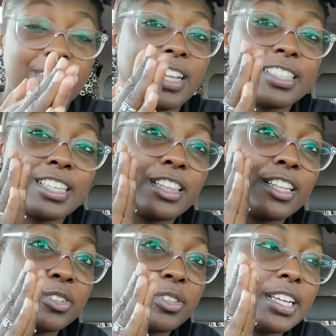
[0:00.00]
like I said,
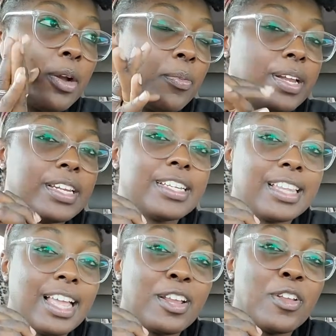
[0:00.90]
literally I waited
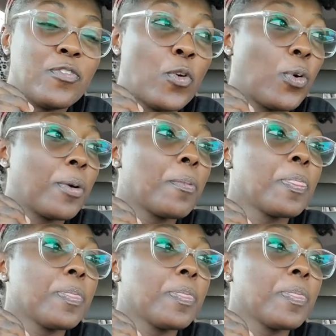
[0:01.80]
in line for,